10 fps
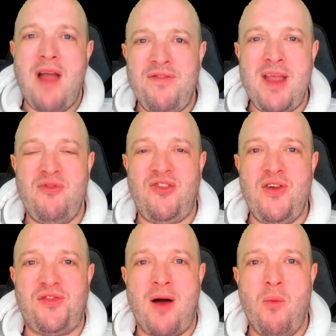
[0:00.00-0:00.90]
haven't they
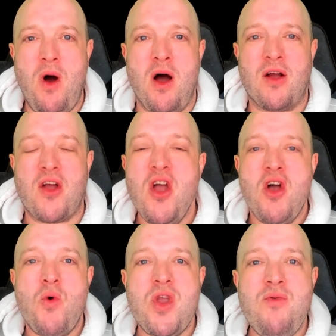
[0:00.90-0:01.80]
produced that work?
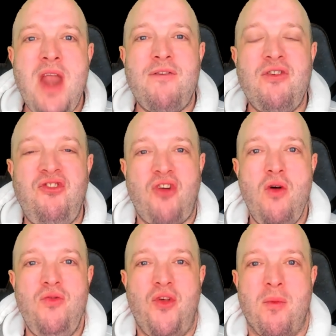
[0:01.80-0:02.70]
Well, you never
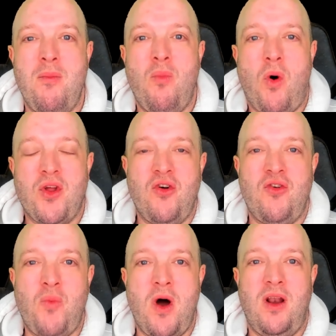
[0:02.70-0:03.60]
showed them what a
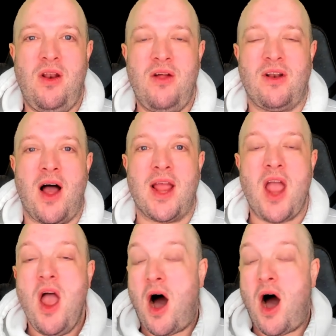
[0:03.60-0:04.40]
good work looked like.